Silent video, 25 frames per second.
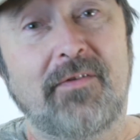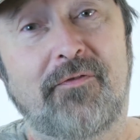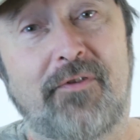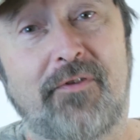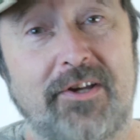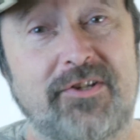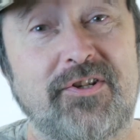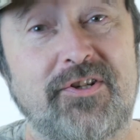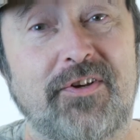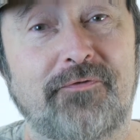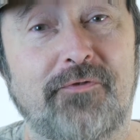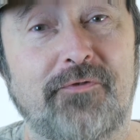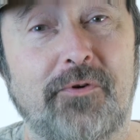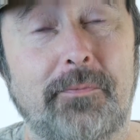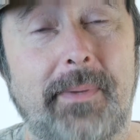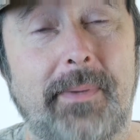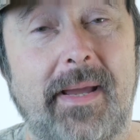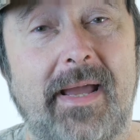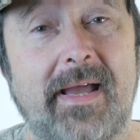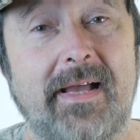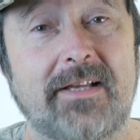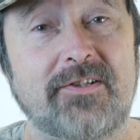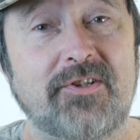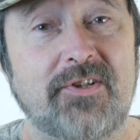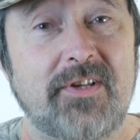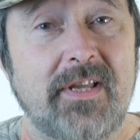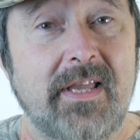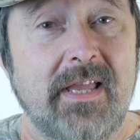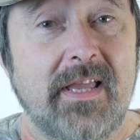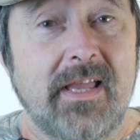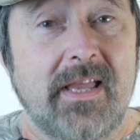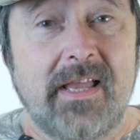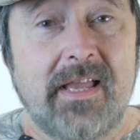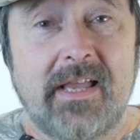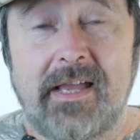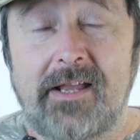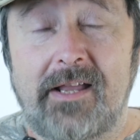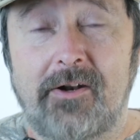Fishing for bass,
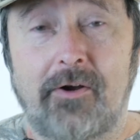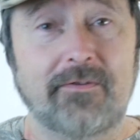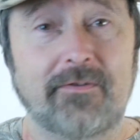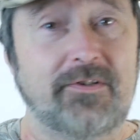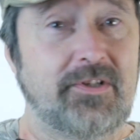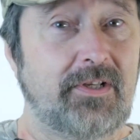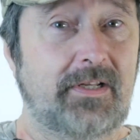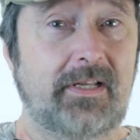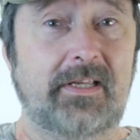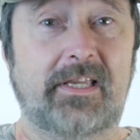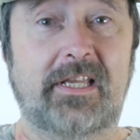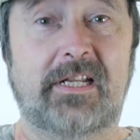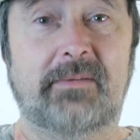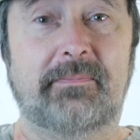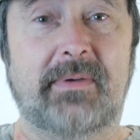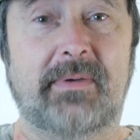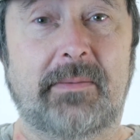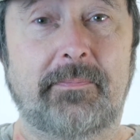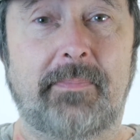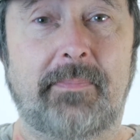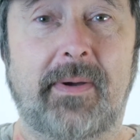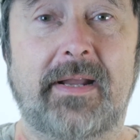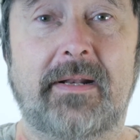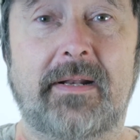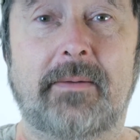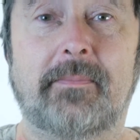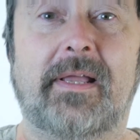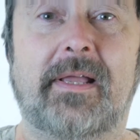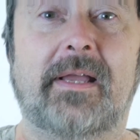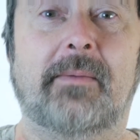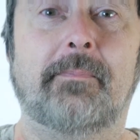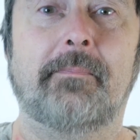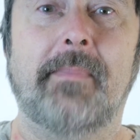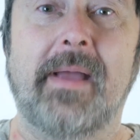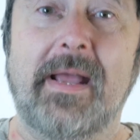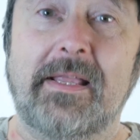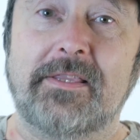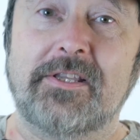and all of a sudden I get a big bite, and I'm
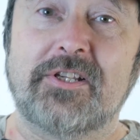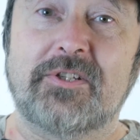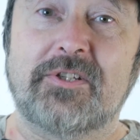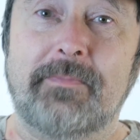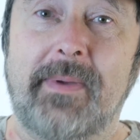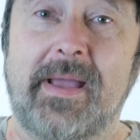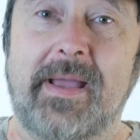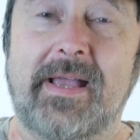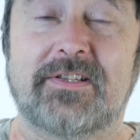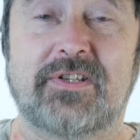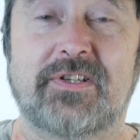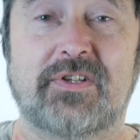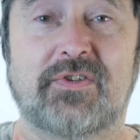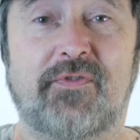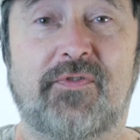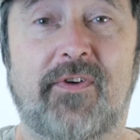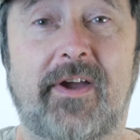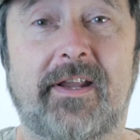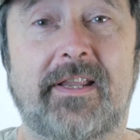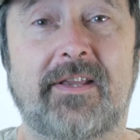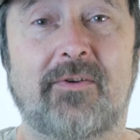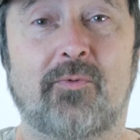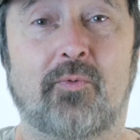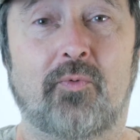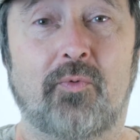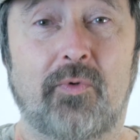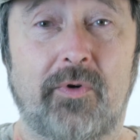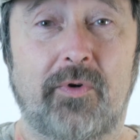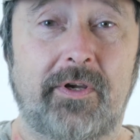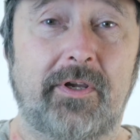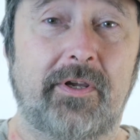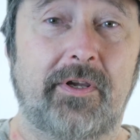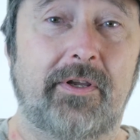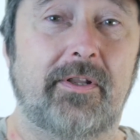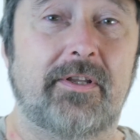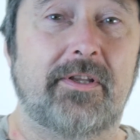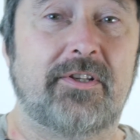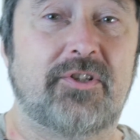like, man, this bass is fighting
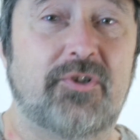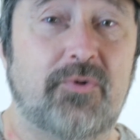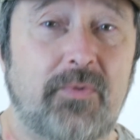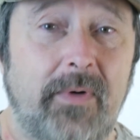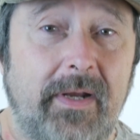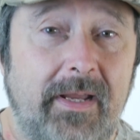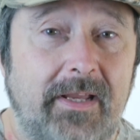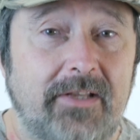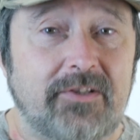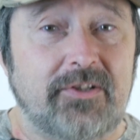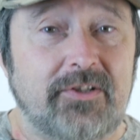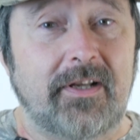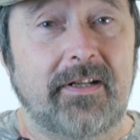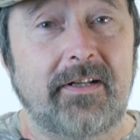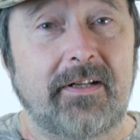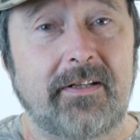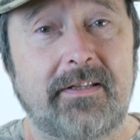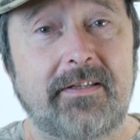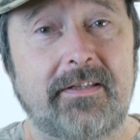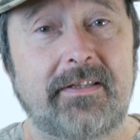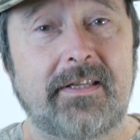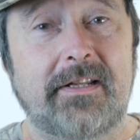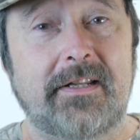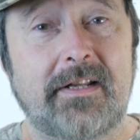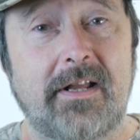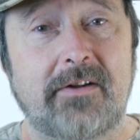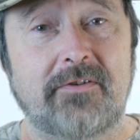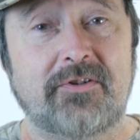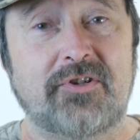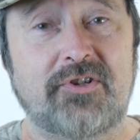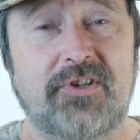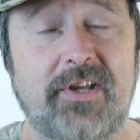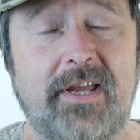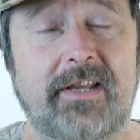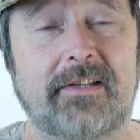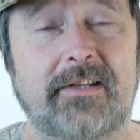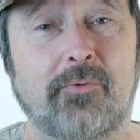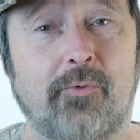really strange. I didn't
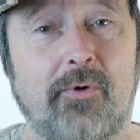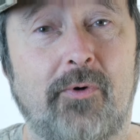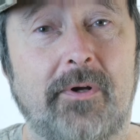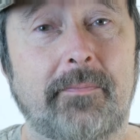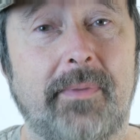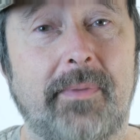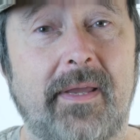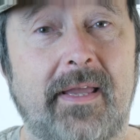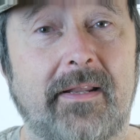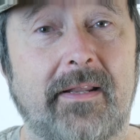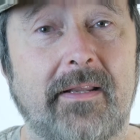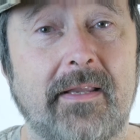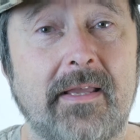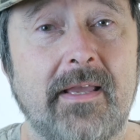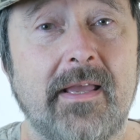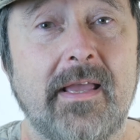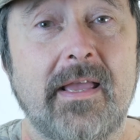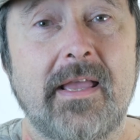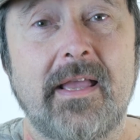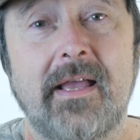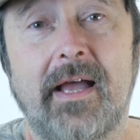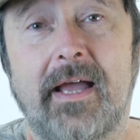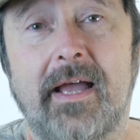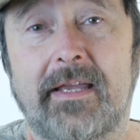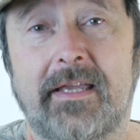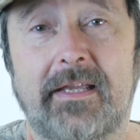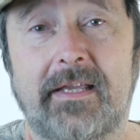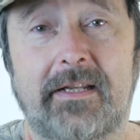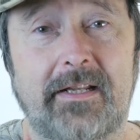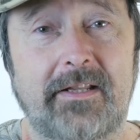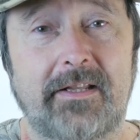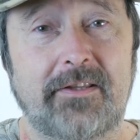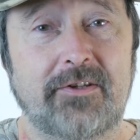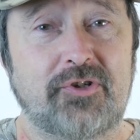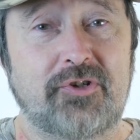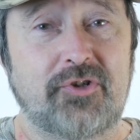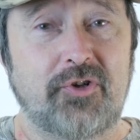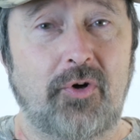understand it one bit. I get
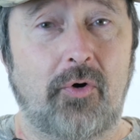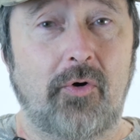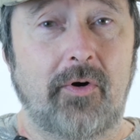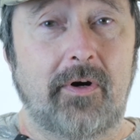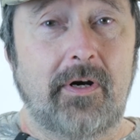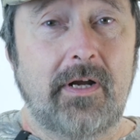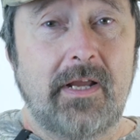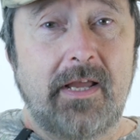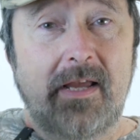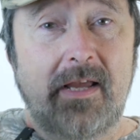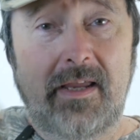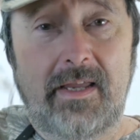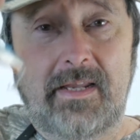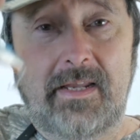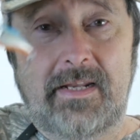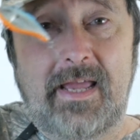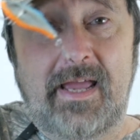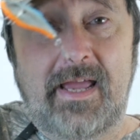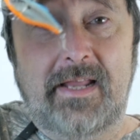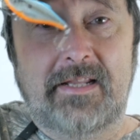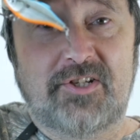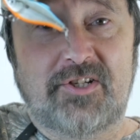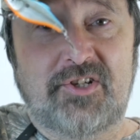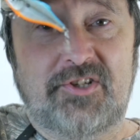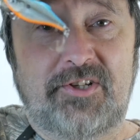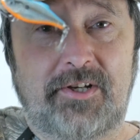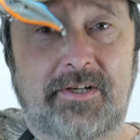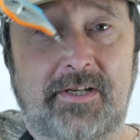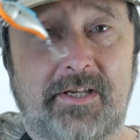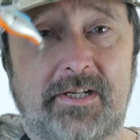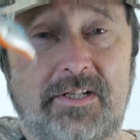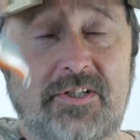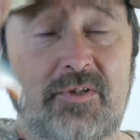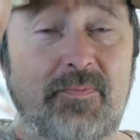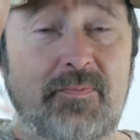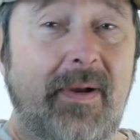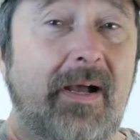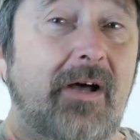it in the shore, it had it stuck
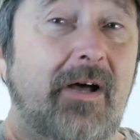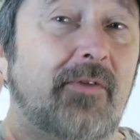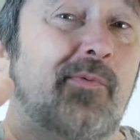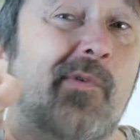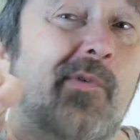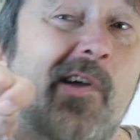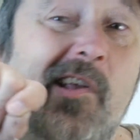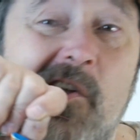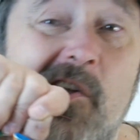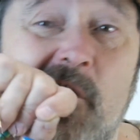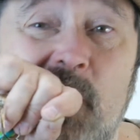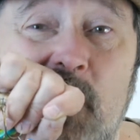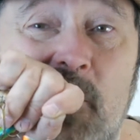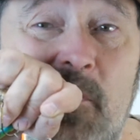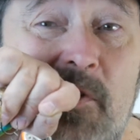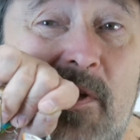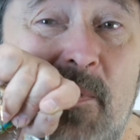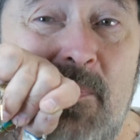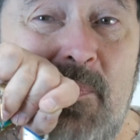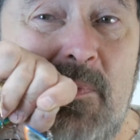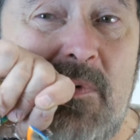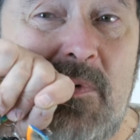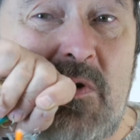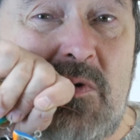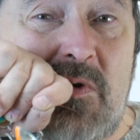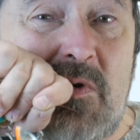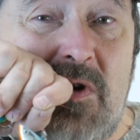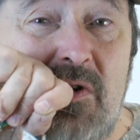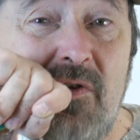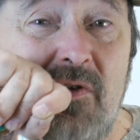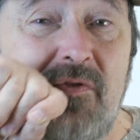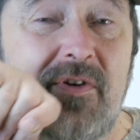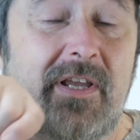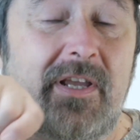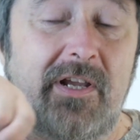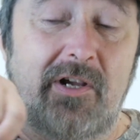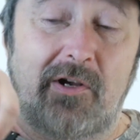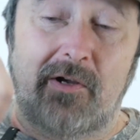in its mouth right on the lip, right
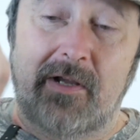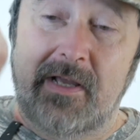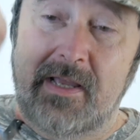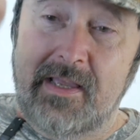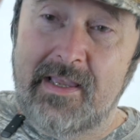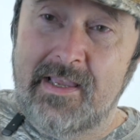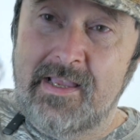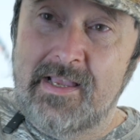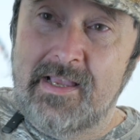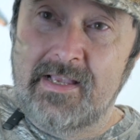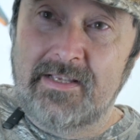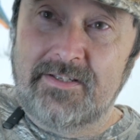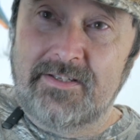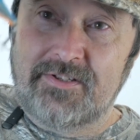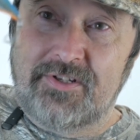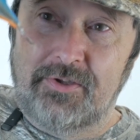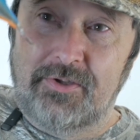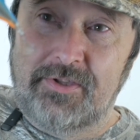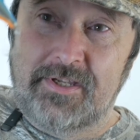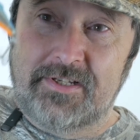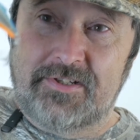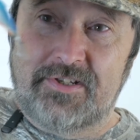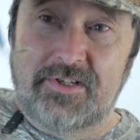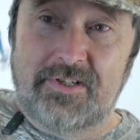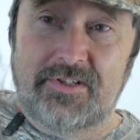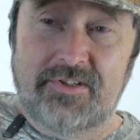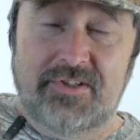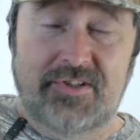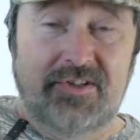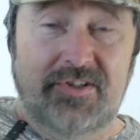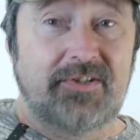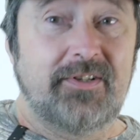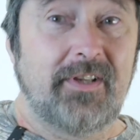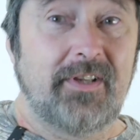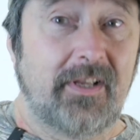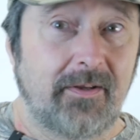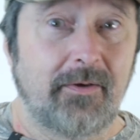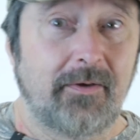over here. So this
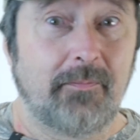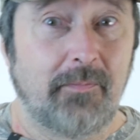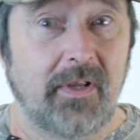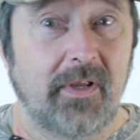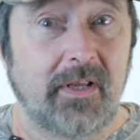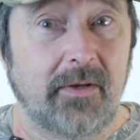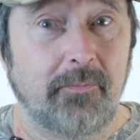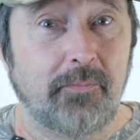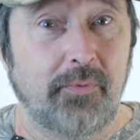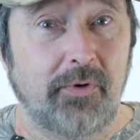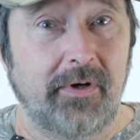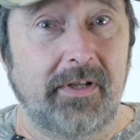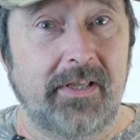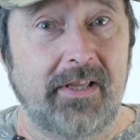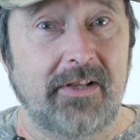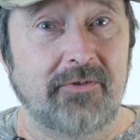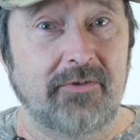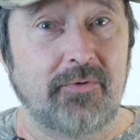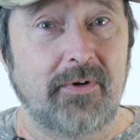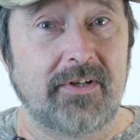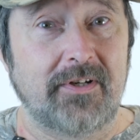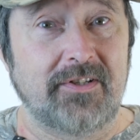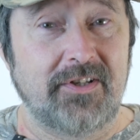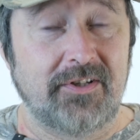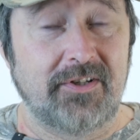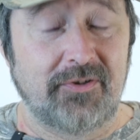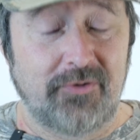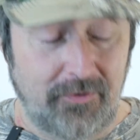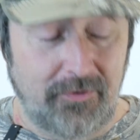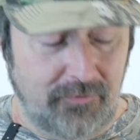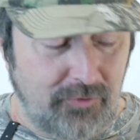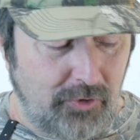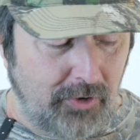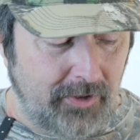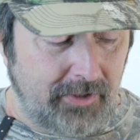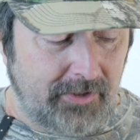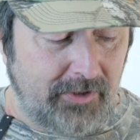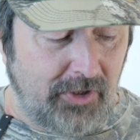is pretty interesting to
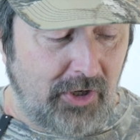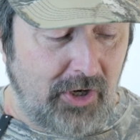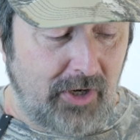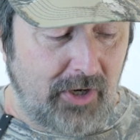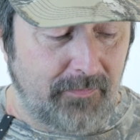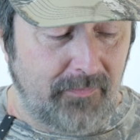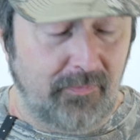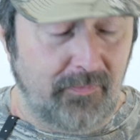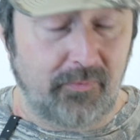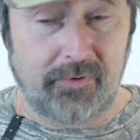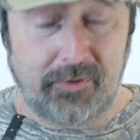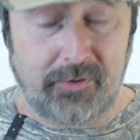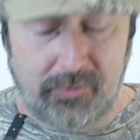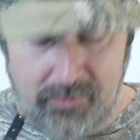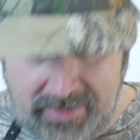have caught a carp with a